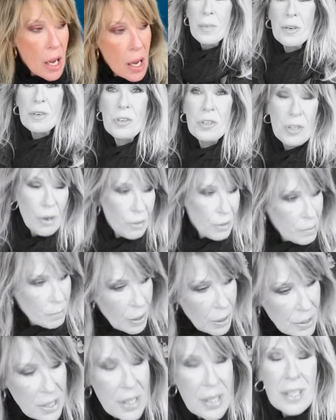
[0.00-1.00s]
I'm sorry,
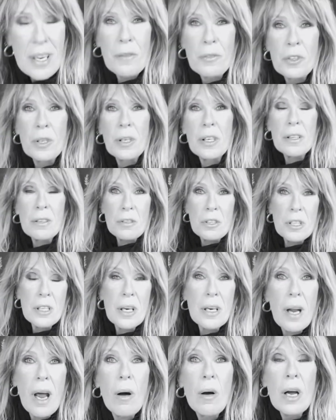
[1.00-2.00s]
Monty's after little
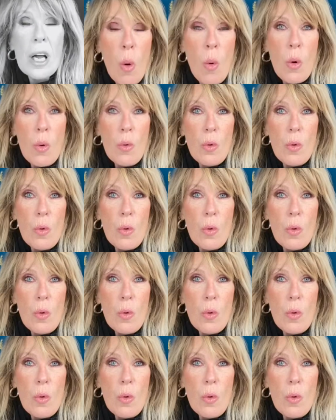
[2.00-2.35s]
Chanel. Oh.